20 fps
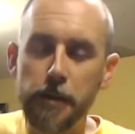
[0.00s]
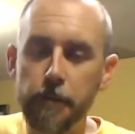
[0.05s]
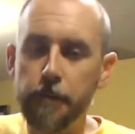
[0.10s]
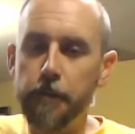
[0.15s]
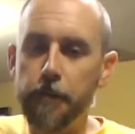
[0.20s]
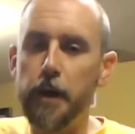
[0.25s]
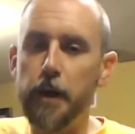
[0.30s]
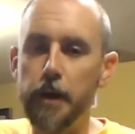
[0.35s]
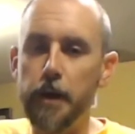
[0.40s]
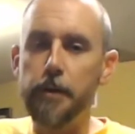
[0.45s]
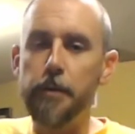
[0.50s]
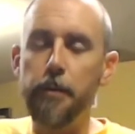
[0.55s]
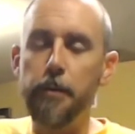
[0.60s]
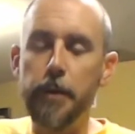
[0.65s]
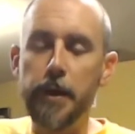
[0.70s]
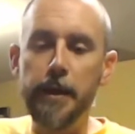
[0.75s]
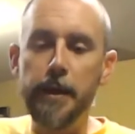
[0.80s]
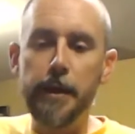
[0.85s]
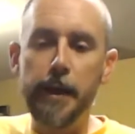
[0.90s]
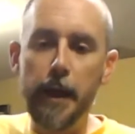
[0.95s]
fun
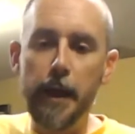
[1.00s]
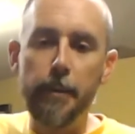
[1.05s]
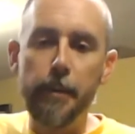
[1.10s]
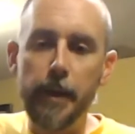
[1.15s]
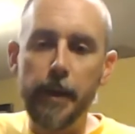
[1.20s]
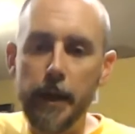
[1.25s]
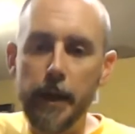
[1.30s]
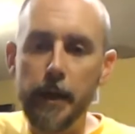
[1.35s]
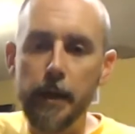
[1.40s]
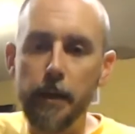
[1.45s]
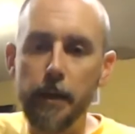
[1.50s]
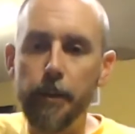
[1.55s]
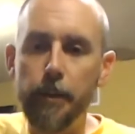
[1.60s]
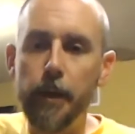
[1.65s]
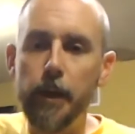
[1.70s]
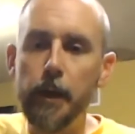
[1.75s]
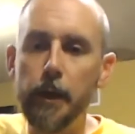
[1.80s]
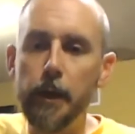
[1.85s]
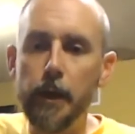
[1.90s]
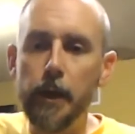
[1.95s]
peanut M&M
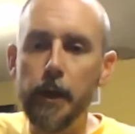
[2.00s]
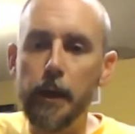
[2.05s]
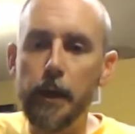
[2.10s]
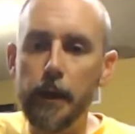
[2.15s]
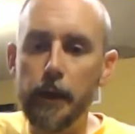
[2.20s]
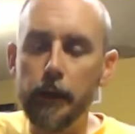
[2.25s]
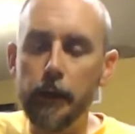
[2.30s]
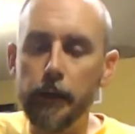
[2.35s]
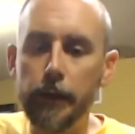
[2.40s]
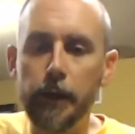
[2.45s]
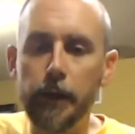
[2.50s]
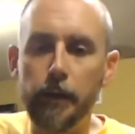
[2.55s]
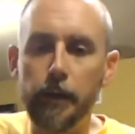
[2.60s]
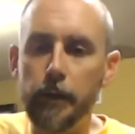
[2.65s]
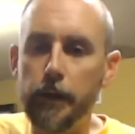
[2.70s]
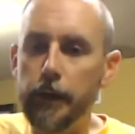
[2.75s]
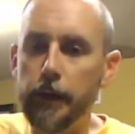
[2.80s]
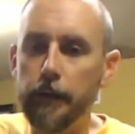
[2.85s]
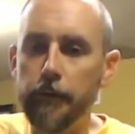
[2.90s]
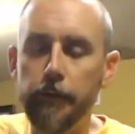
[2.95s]

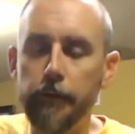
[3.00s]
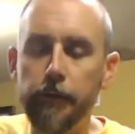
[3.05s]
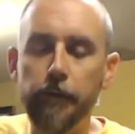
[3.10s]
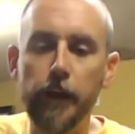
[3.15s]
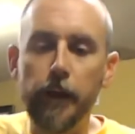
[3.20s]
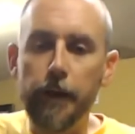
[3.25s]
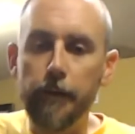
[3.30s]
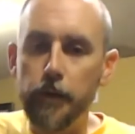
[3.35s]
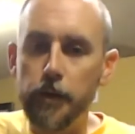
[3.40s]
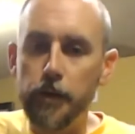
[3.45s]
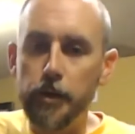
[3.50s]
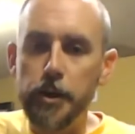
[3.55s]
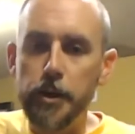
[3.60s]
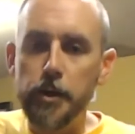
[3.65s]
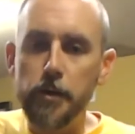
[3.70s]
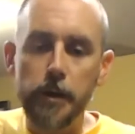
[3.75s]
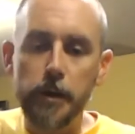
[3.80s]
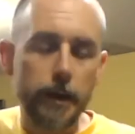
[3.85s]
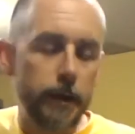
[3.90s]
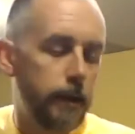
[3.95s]
lingering flavor
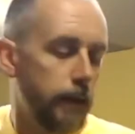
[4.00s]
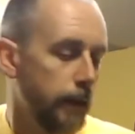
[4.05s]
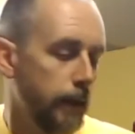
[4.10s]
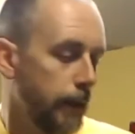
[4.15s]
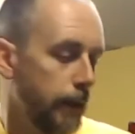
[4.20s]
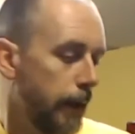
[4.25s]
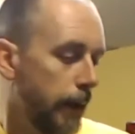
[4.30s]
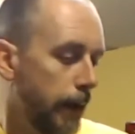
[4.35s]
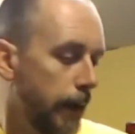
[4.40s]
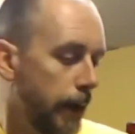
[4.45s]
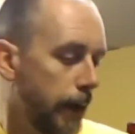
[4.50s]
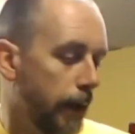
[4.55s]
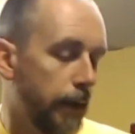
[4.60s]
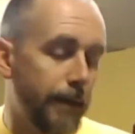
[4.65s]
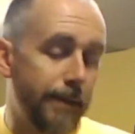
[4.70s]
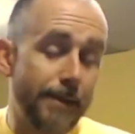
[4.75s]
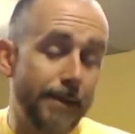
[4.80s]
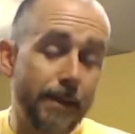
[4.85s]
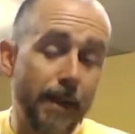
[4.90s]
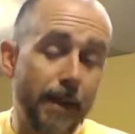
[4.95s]
to it
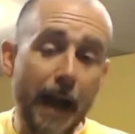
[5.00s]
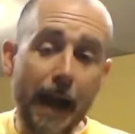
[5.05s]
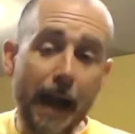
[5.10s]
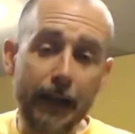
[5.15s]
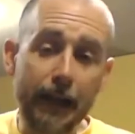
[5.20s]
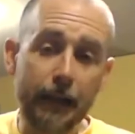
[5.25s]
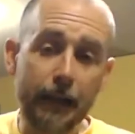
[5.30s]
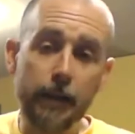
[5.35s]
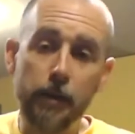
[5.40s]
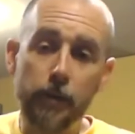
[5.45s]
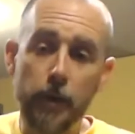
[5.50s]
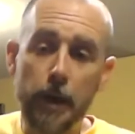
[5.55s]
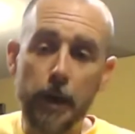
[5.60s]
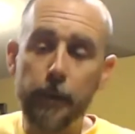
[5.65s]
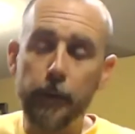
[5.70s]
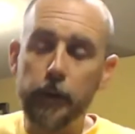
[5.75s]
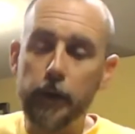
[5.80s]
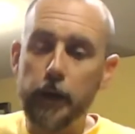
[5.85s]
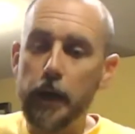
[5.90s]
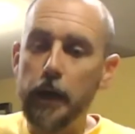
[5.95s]
that's lacking in the
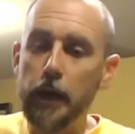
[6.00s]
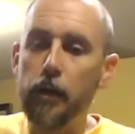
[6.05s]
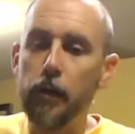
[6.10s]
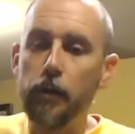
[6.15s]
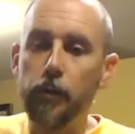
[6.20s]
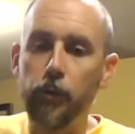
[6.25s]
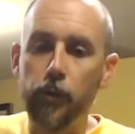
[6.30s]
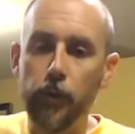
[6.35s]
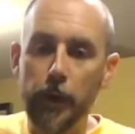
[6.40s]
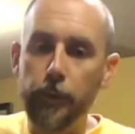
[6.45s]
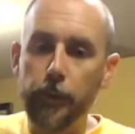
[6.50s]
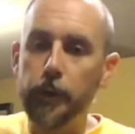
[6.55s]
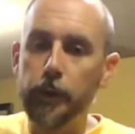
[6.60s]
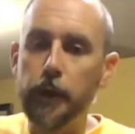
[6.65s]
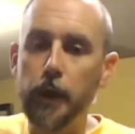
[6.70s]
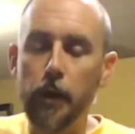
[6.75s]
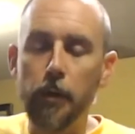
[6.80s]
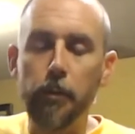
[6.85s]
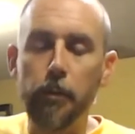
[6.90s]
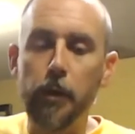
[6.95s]
Rebel Yell. Rebel
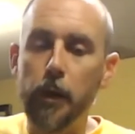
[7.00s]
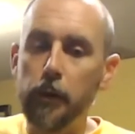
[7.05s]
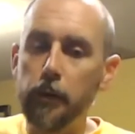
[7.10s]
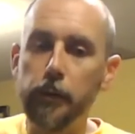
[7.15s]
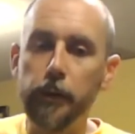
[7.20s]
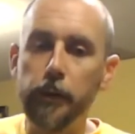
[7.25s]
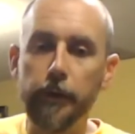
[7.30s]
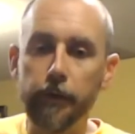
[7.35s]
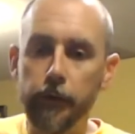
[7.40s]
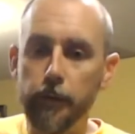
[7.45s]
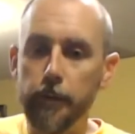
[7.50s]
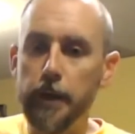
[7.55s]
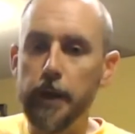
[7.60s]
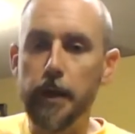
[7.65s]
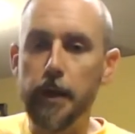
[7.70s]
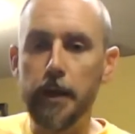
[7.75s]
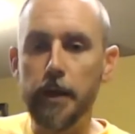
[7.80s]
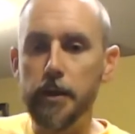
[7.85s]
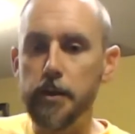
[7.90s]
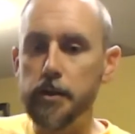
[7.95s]
Yell probably for
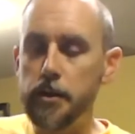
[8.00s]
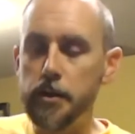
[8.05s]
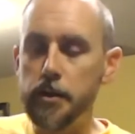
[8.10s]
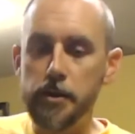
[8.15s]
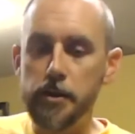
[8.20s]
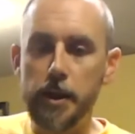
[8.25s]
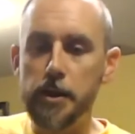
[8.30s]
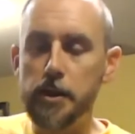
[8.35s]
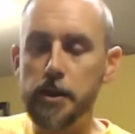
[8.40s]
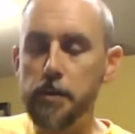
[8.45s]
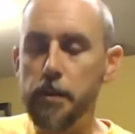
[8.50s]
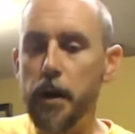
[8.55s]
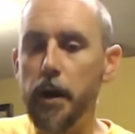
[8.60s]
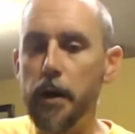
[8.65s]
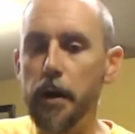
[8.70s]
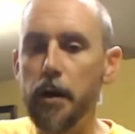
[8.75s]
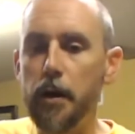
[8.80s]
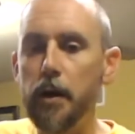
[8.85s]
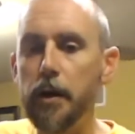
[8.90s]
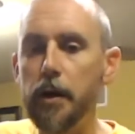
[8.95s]
me is just that spot
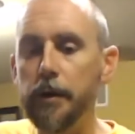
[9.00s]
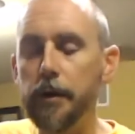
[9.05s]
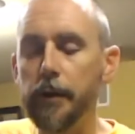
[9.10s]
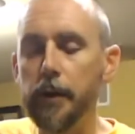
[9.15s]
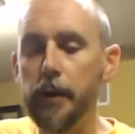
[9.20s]
on